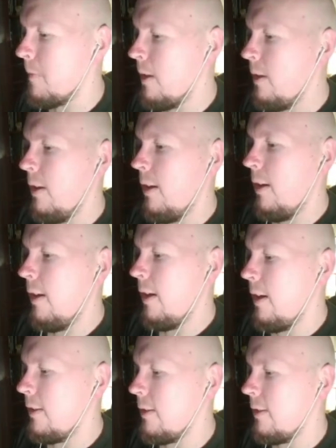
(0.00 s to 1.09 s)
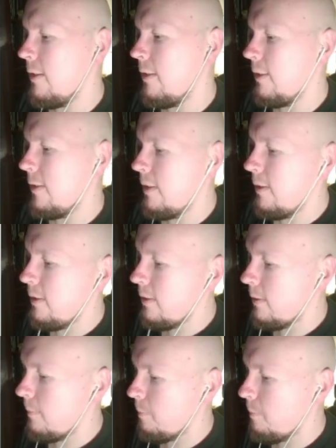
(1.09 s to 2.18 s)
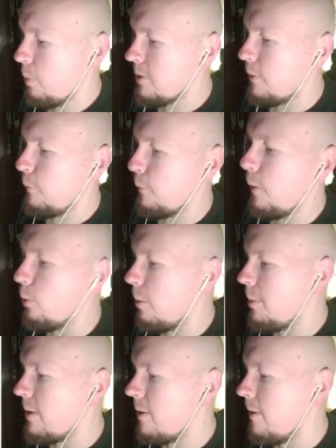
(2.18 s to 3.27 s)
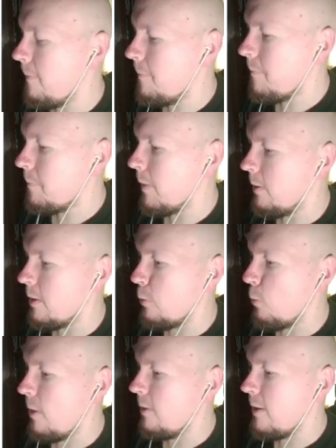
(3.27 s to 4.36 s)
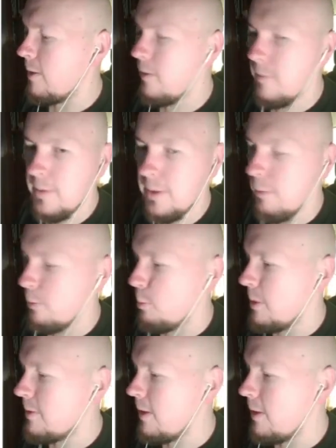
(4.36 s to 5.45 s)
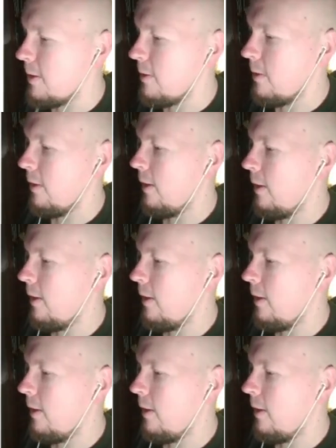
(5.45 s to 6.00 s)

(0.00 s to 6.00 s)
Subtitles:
And he posted a follow-up here a little while later, several months later. His name is